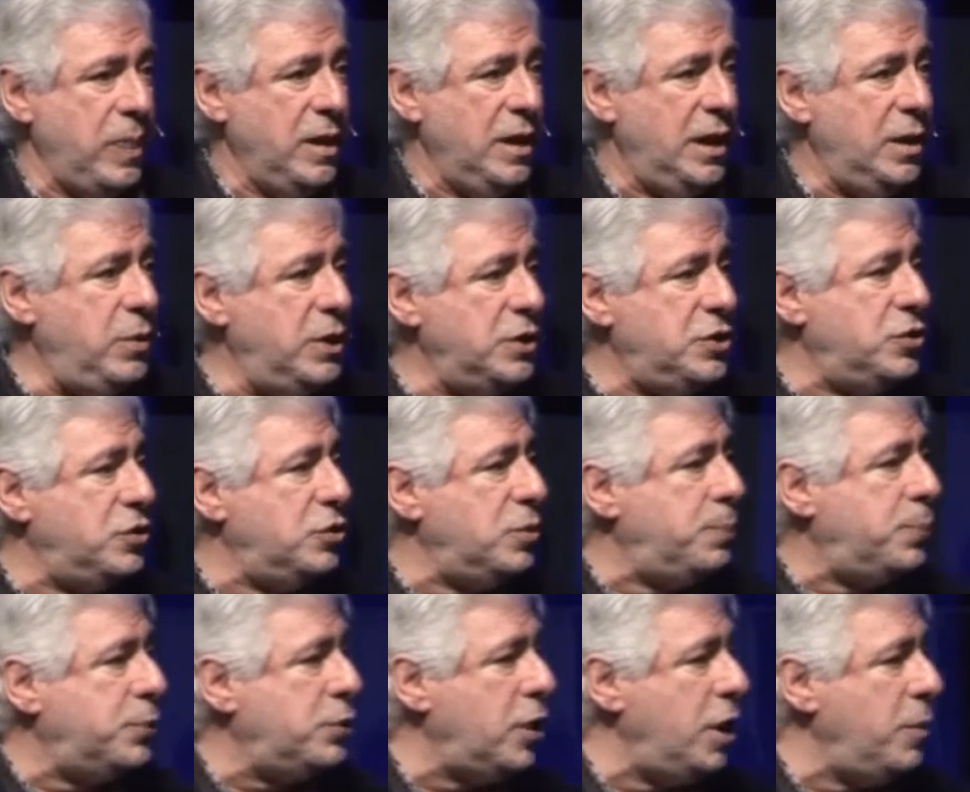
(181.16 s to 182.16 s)
I want you to
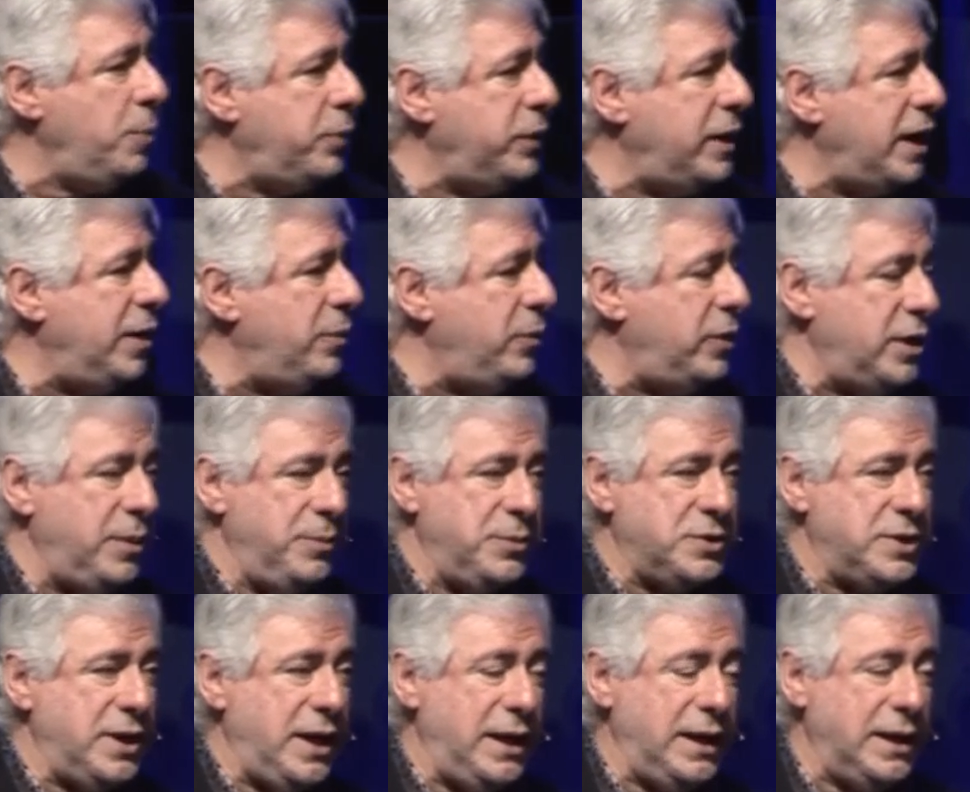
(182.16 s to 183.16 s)
appropriate what I'm
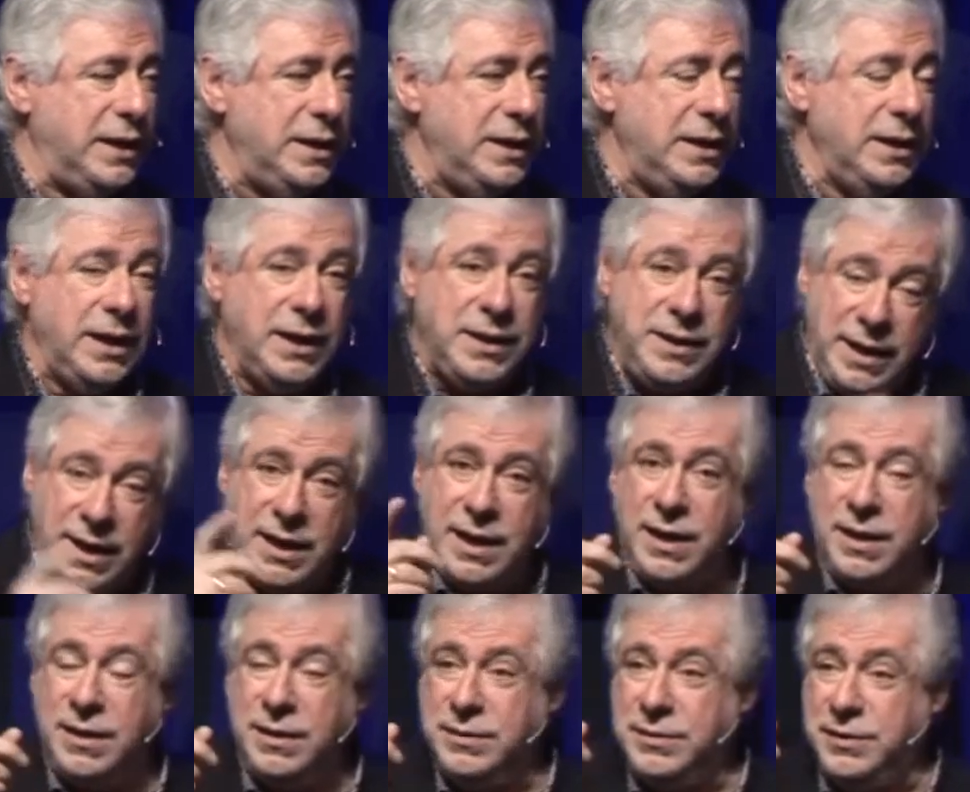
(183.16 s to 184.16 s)
saying. And
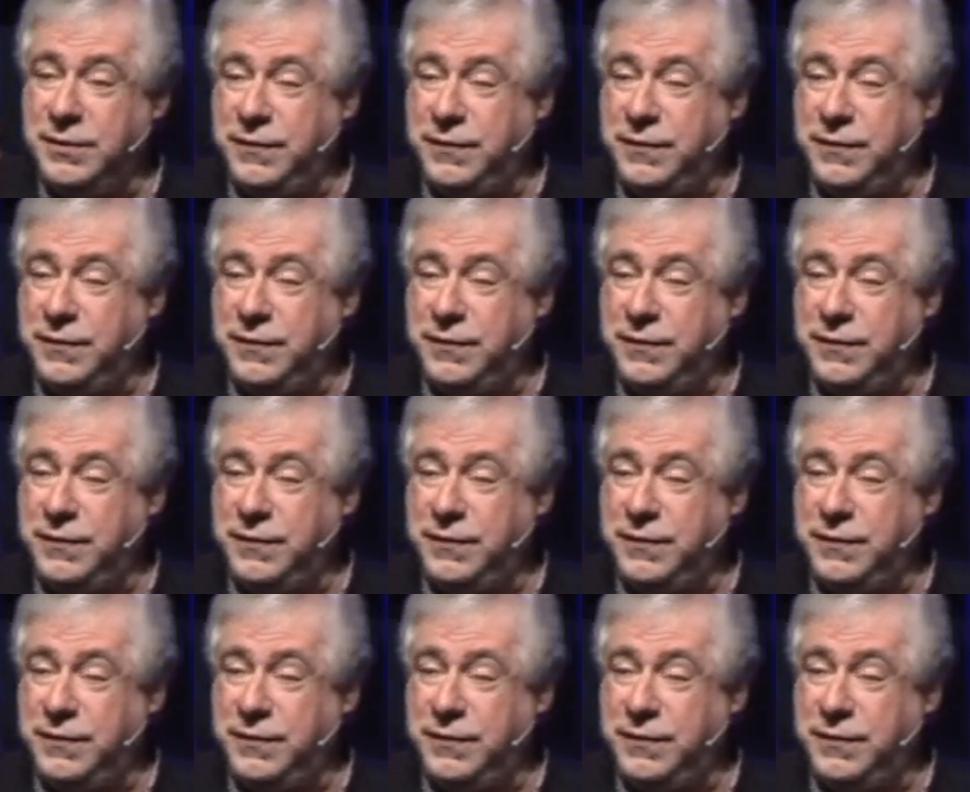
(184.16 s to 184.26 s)
now the